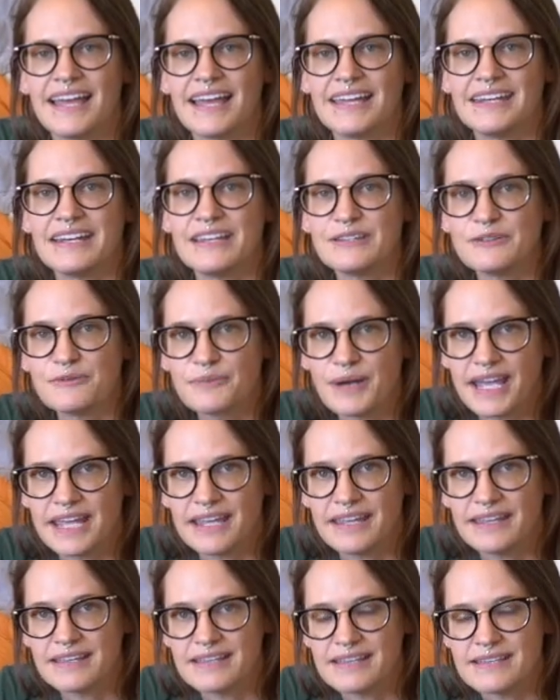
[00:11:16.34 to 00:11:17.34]
Another
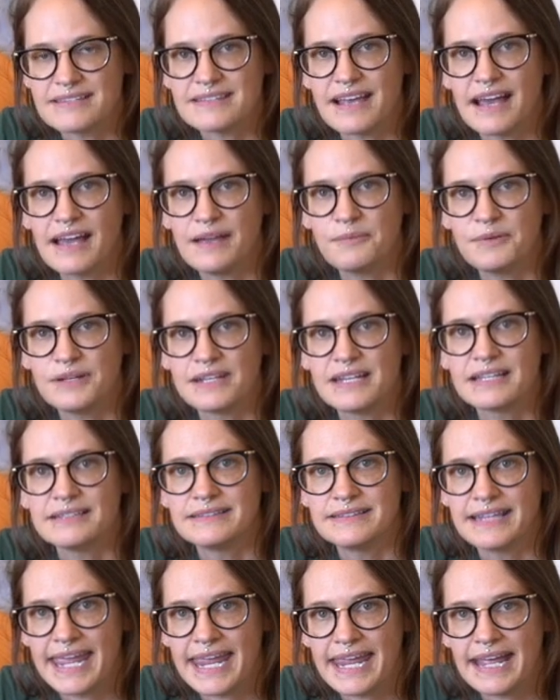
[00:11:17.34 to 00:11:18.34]
way is I would
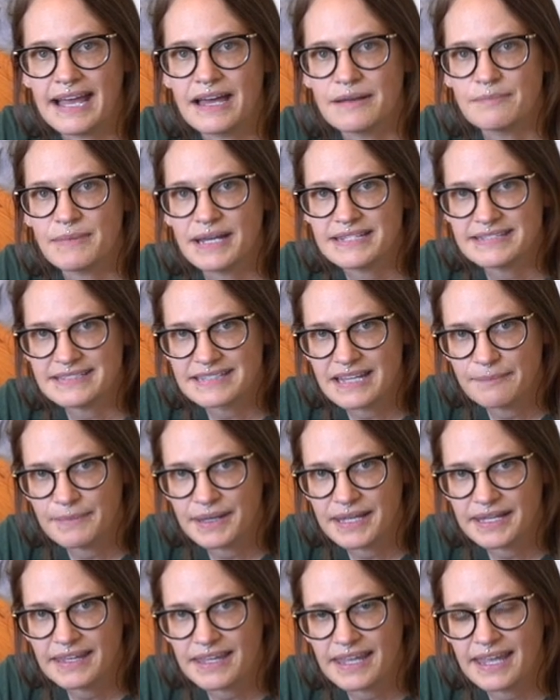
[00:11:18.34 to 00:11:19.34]
lay on my
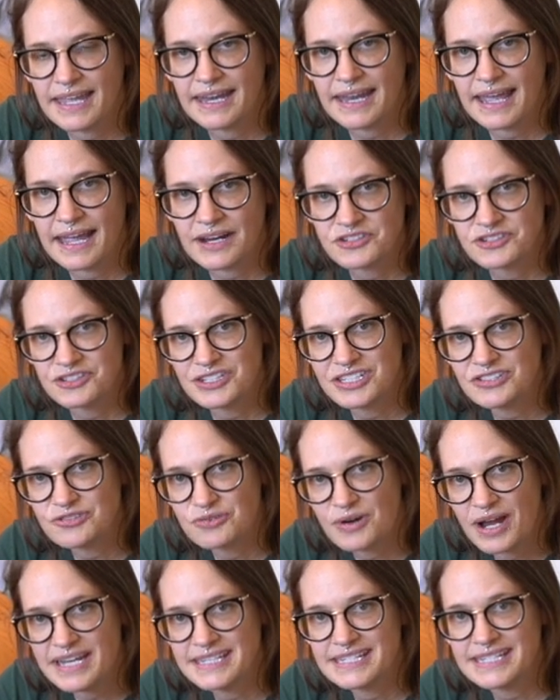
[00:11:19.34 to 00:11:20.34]
stomach and actually
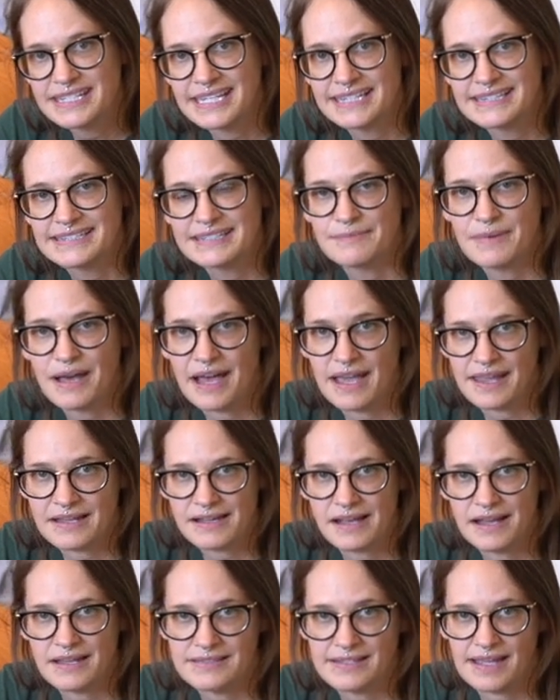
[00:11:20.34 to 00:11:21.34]
try to get some eye
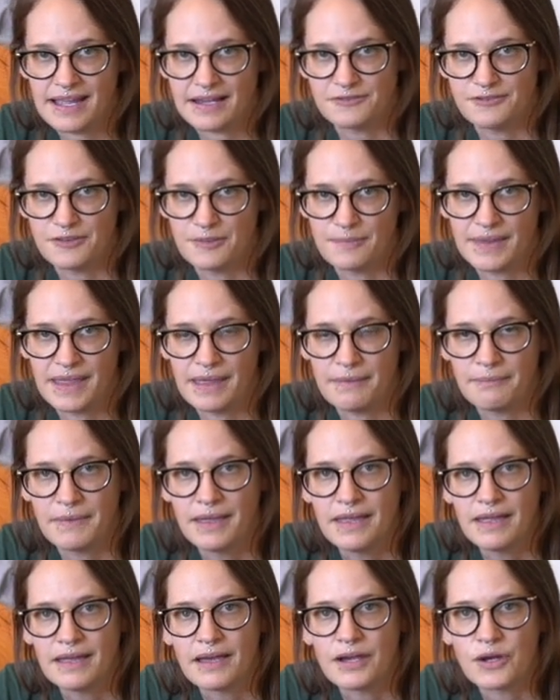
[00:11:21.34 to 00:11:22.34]
contact from them.
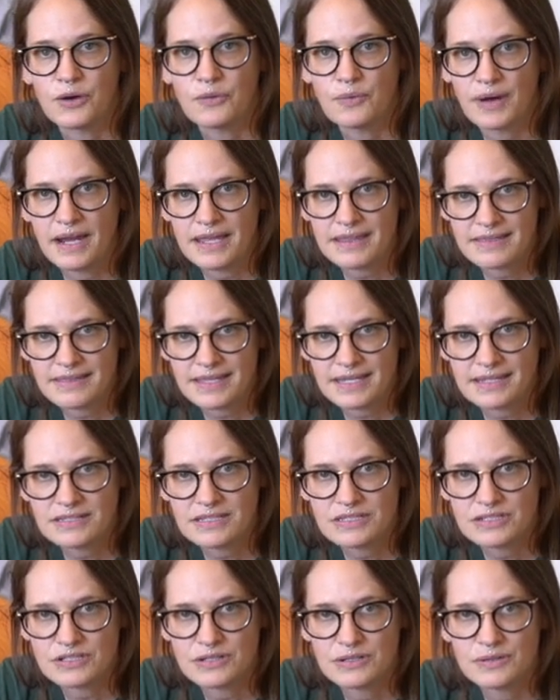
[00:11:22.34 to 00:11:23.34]
A great thing
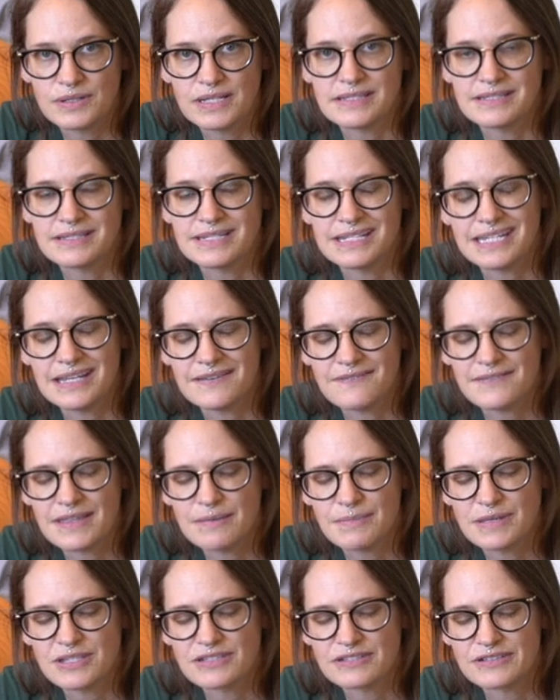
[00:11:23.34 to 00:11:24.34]
to do is to give
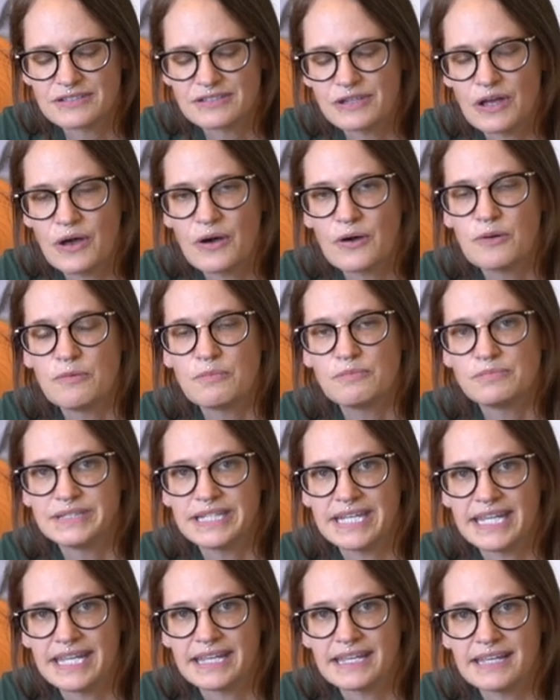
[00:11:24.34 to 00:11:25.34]
them a slow
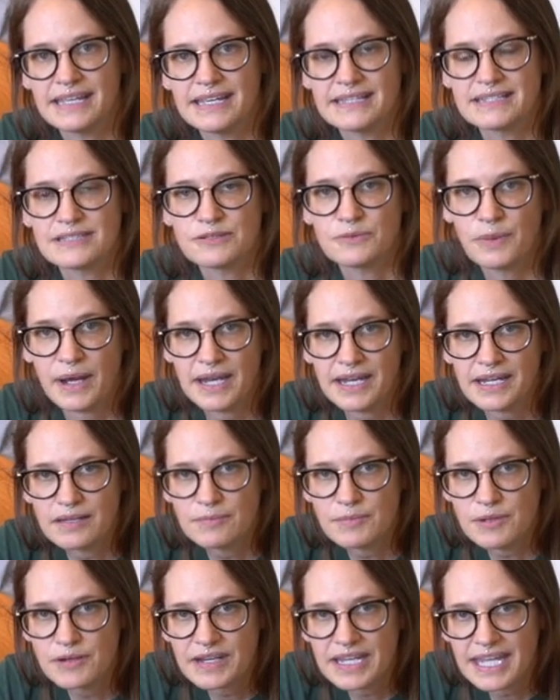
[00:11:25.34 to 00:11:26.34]
blink. It's a way to
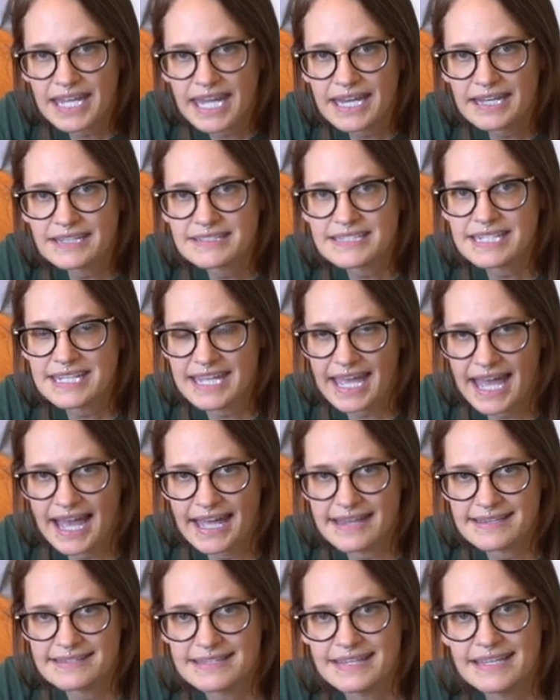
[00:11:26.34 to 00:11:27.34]
communicate to
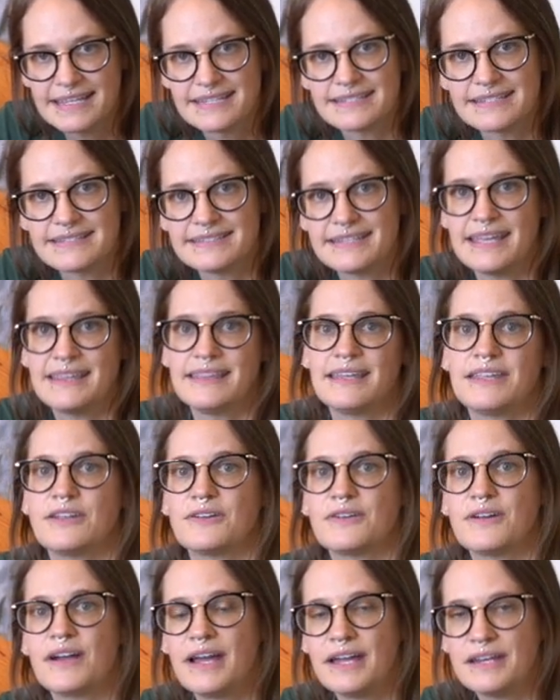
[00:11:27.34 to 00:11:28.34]
cats to say that
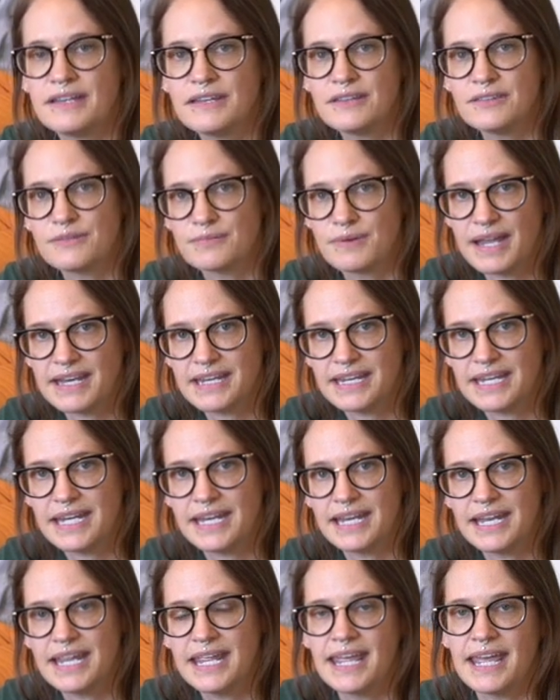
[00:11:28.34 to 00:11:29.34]
you're
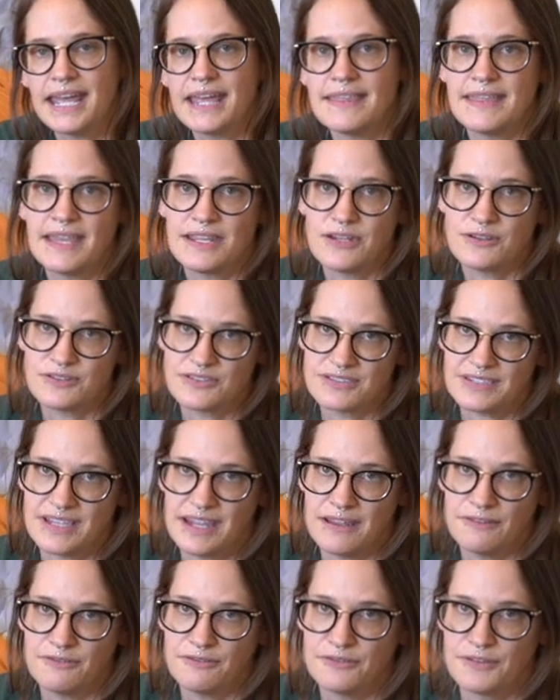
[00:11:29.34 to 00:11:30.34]
unthreatening and that you're
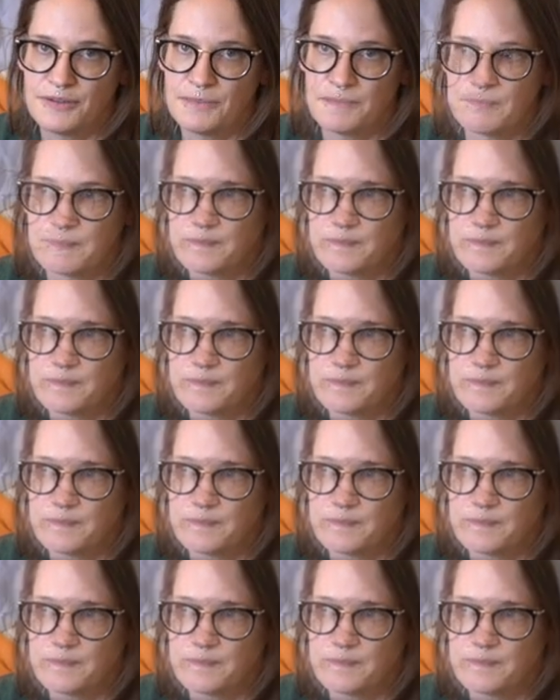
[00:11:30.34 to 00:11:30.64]
safe.